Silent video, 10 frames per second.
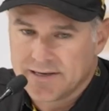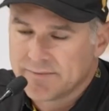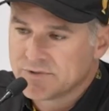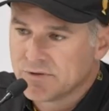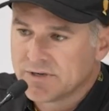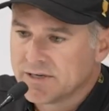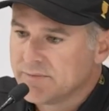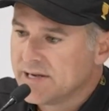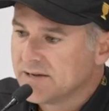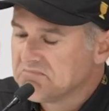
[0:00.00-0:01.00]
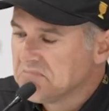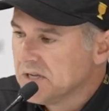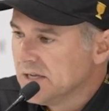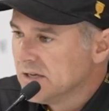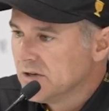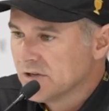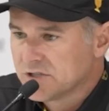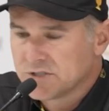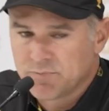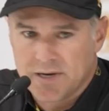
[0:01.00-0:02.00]
and I'm talking about not
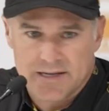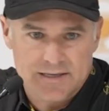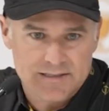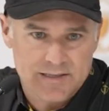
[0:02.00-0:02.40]
just players.